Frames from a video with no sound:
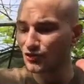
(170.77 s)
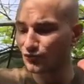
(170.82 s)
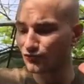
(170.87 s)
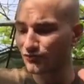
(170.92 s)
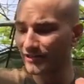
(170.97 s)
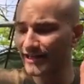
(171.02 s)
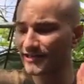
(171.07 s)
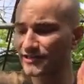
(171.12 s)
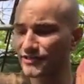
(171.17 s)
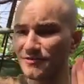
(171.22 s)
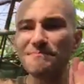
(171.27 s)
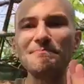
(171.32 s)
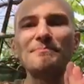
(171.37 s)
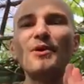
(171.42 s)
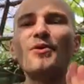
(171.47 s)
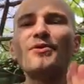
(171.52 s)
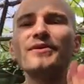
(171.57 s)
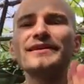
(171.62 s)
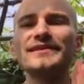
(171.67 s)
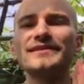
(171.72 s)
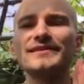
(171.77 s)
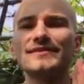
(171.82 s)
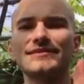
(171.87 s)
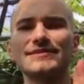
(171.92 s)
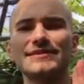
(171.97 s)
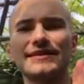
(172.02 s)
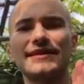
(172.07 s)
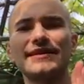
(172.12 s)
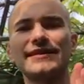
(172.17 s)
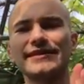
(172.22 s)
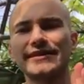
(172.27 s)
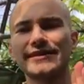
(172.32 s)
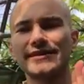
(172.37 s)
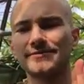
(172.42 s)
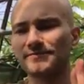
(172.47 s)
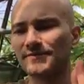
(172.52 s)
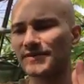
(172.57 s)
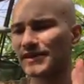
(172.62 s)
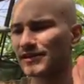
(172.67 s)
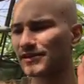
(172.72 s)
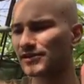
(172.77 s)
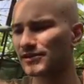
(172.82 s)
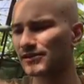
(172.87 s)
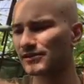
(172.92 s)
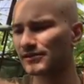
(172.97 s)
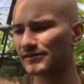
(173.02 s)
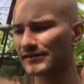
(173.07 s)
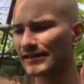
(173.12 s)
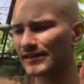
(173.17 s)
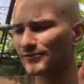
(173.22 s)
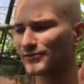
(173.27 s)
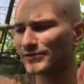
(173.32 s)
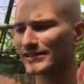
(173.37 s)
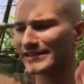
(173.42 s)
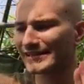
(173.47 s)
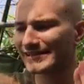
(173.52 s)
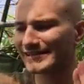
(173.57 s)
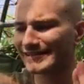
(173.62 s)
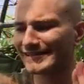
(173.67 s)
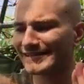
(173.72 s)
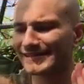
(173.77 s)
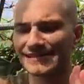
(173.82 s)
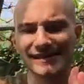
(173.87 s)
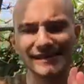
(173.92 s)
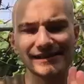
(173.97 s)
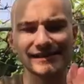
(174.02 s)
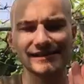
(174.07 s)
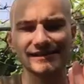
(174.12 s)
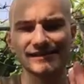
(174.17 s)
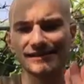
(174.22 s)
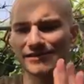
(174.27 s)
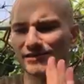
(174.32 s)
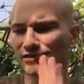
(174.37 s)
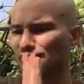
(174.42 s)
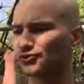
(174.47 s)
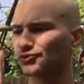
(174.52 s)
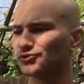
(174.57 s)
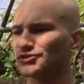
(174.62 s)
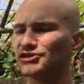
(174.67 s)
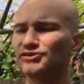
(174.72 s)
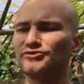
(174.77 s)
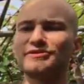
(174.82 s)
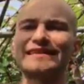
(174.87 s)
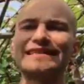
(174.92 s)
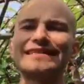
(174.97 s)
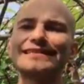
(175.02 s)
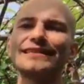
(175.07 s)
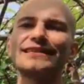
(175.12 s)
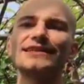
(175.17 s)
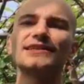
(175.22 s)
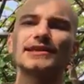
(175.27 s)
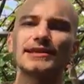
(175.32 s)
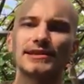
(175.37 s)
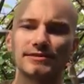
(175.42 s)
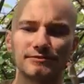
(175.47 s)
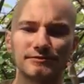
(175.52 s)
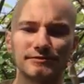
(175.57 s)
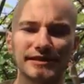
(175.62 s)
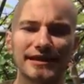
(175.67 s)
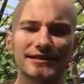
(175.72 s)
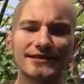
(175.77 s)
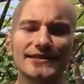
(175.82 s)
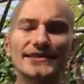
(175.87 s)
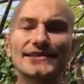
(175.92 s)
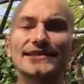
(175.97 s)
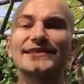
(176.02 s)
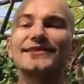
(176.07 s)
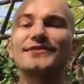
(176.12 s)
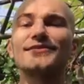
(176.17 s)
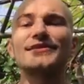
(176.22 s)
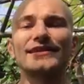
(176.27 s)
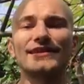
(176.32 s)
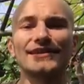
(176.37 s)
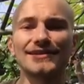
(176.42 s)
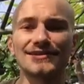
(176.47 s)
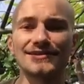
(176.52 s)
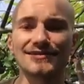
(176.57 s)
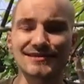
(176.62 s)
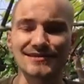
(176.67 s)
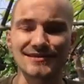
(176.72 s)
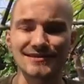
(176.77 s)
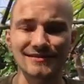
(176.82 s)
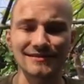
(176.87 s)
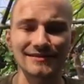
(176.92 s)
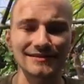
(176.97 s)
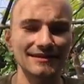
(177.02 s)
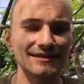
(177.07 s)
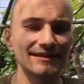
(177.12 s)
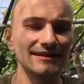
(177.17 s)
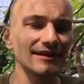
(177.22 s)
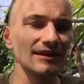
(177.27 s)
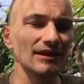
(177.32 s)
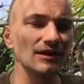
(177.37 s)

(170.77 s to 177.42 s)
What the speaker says: random points in time that we can say is going to continue, at least until the end of the song.